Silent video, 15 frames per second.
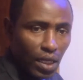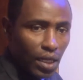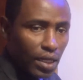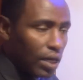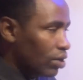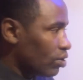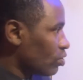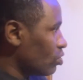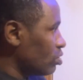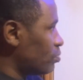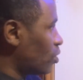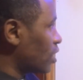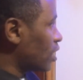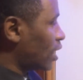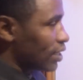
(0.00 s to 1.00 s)
Now, good
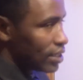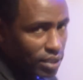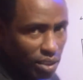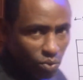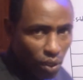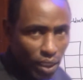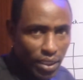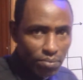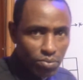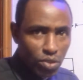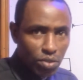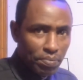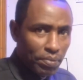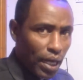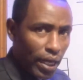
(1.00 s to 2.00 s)
morning learners and welcome
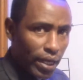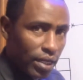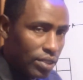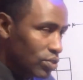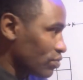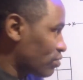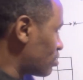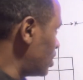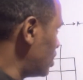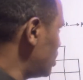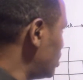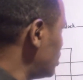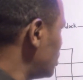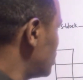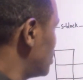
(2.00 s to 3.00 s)
to my lesson
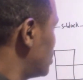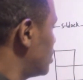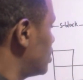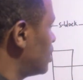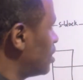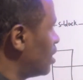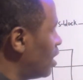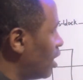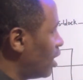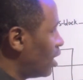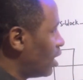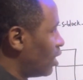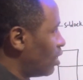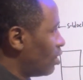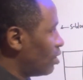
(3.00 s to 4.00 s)
3,
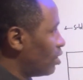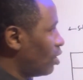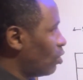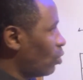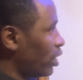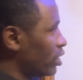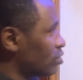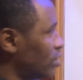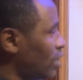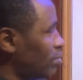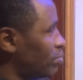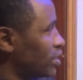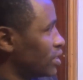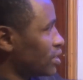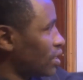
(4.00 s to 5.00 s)
where today I'll
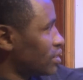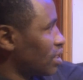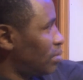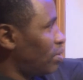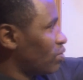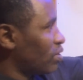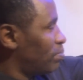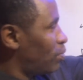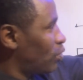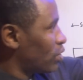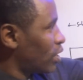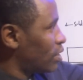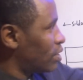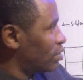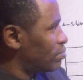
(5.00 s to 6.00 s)
be discussing about the
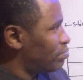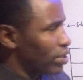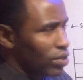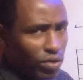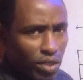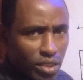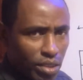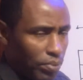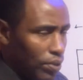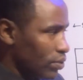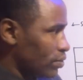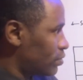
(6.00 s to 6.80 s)
modern periodic table.